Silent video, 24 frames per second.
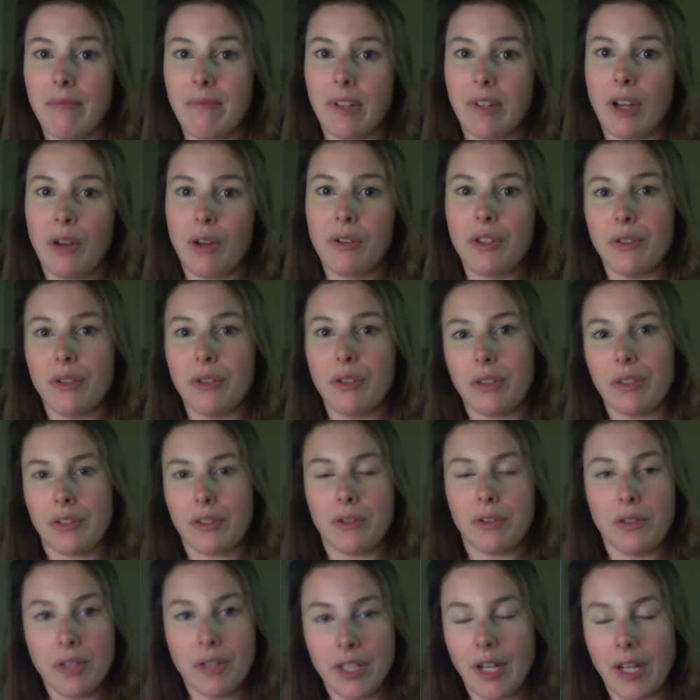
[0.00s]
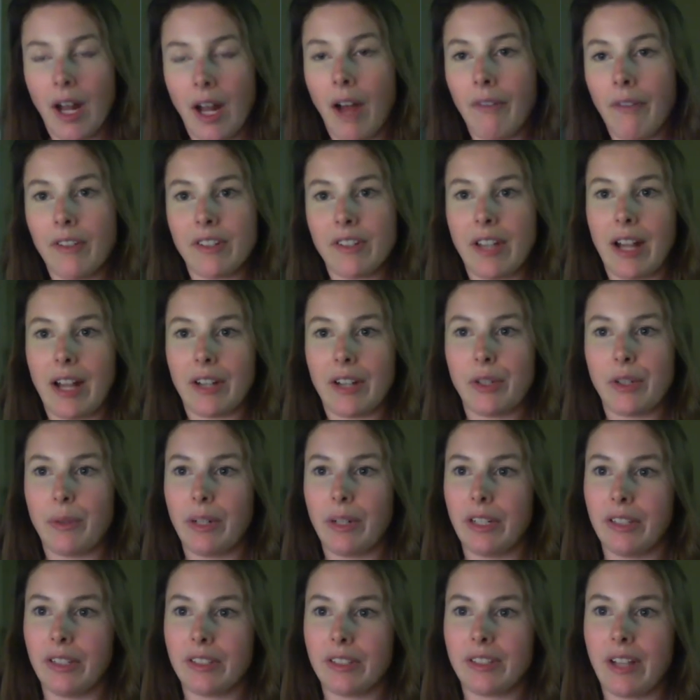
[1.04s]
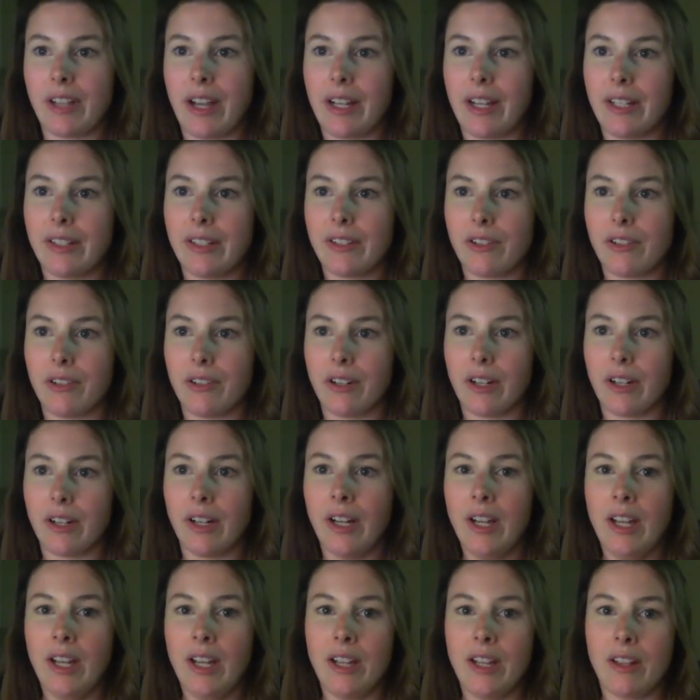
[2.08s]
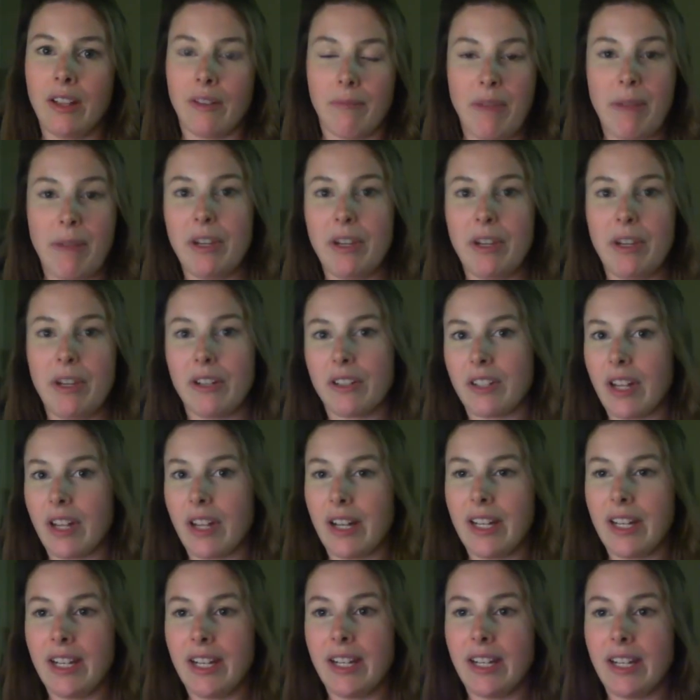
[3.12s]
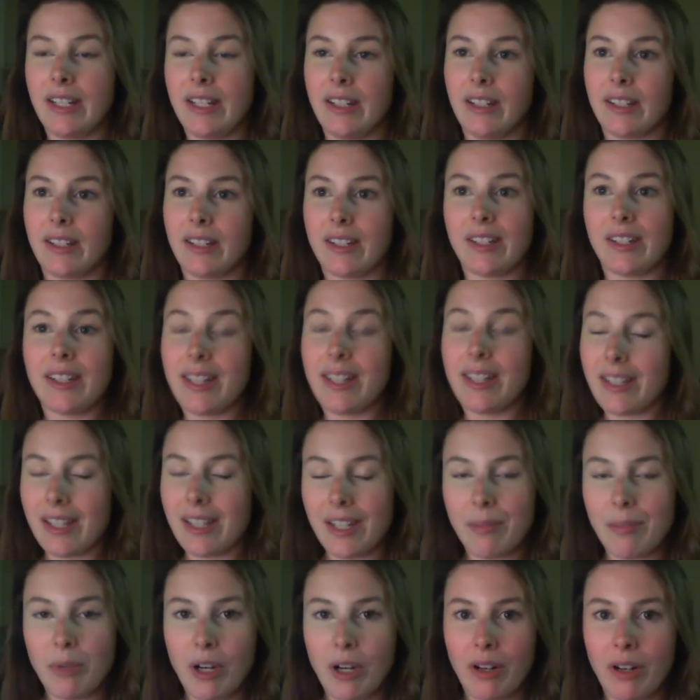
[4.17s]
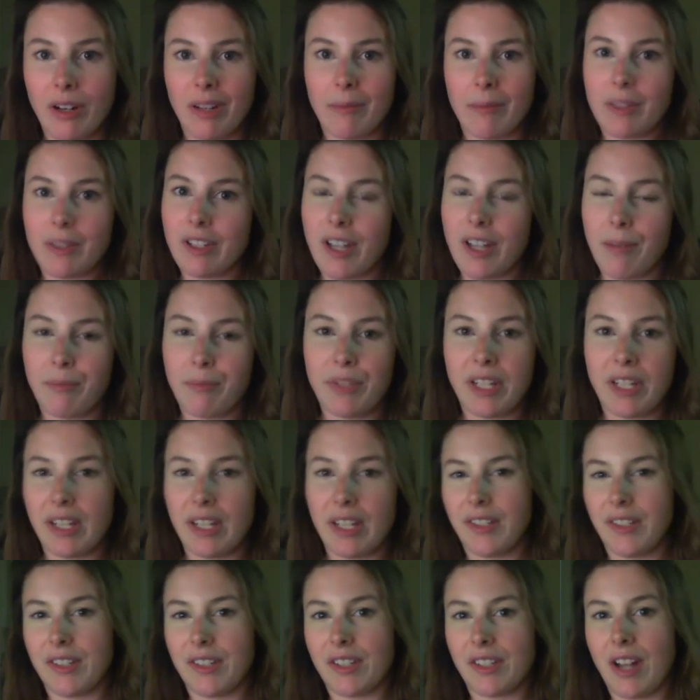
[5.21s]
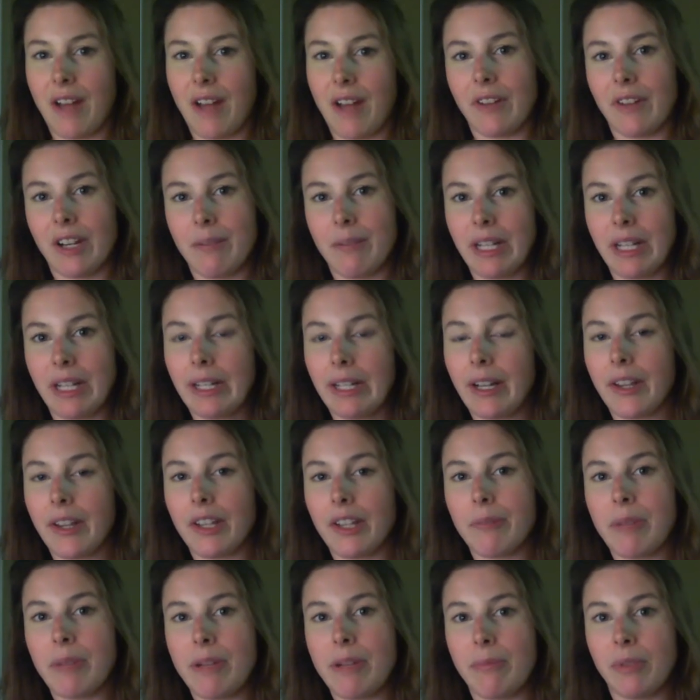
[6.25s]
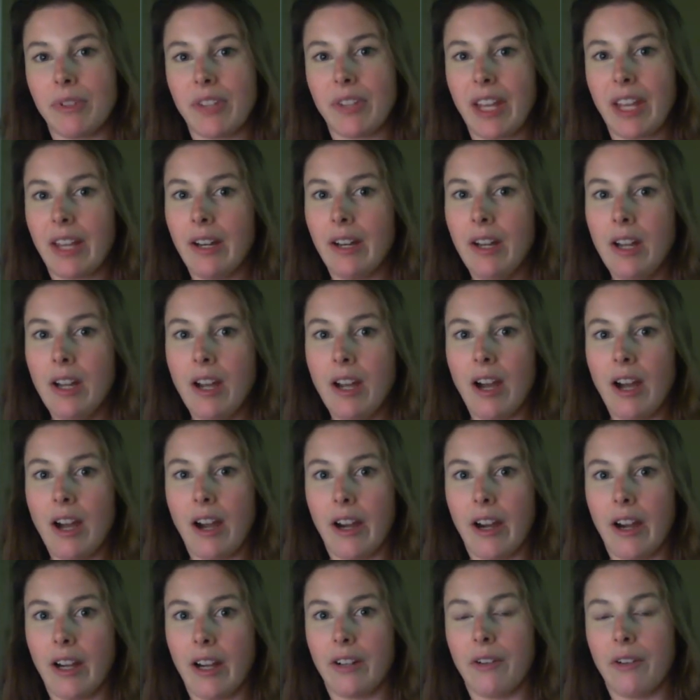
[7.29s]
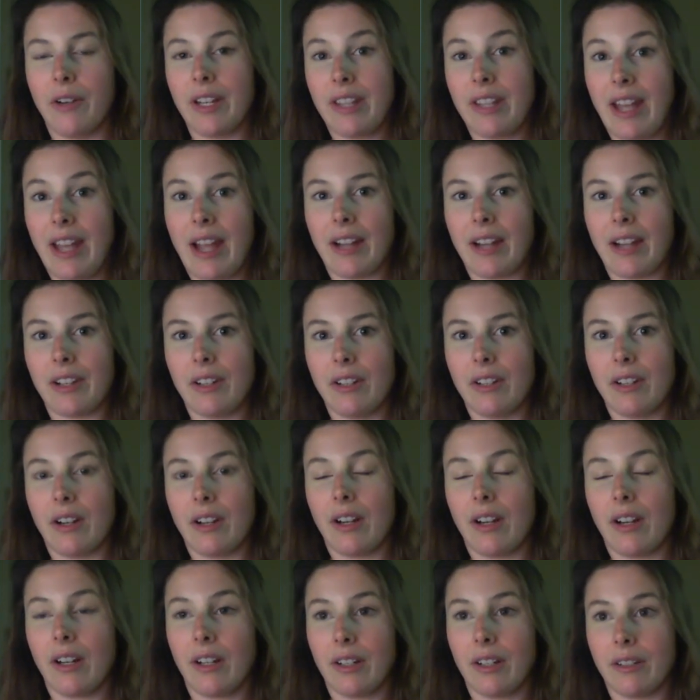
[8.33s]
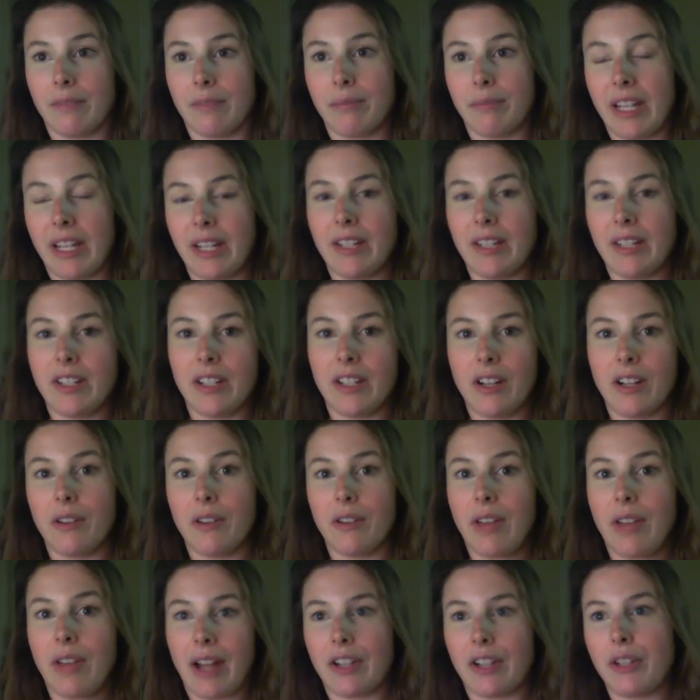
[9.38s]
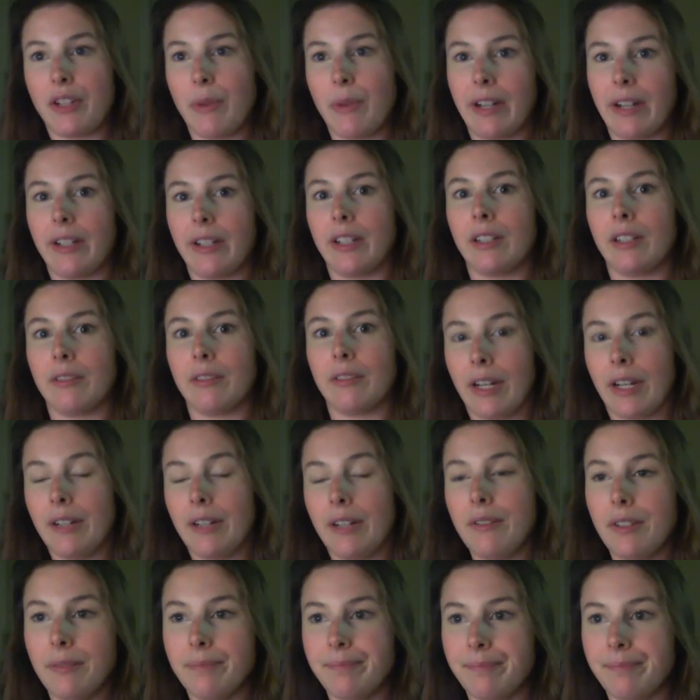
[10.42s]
go to a school that offers actuarial science, or maybe you're studying in a statistics program or something, and there's not very many other people that are planning to go the actuarial route.